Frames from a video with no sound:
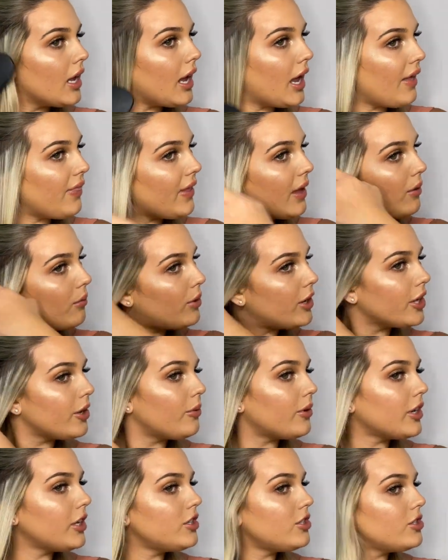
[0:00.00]
And then what you
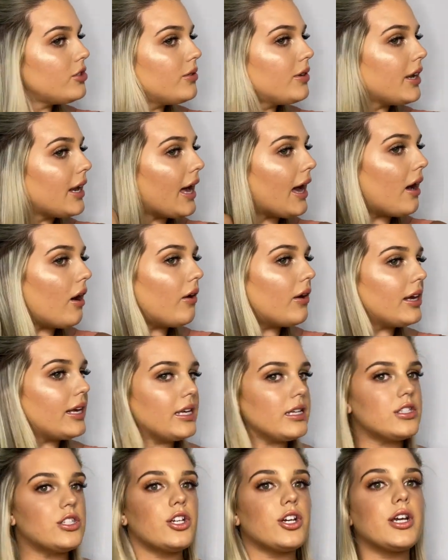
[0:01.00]
want to do now
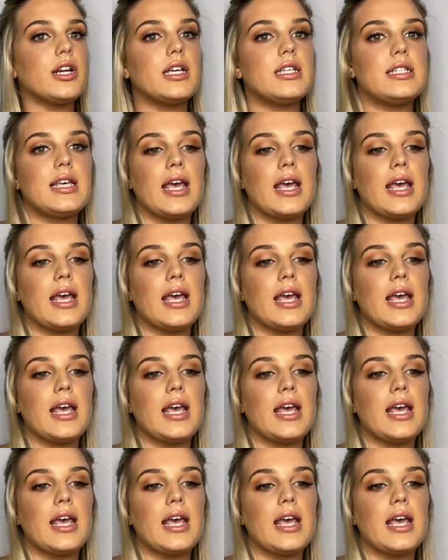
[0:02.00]
is you're going to